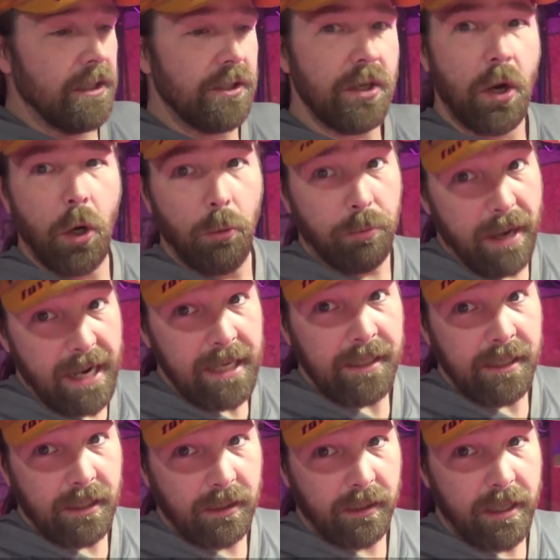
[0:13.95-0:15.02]
So
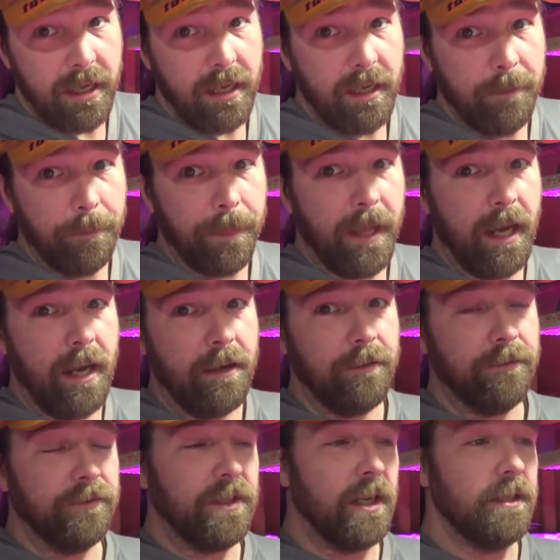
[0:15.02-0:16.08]
basically, I've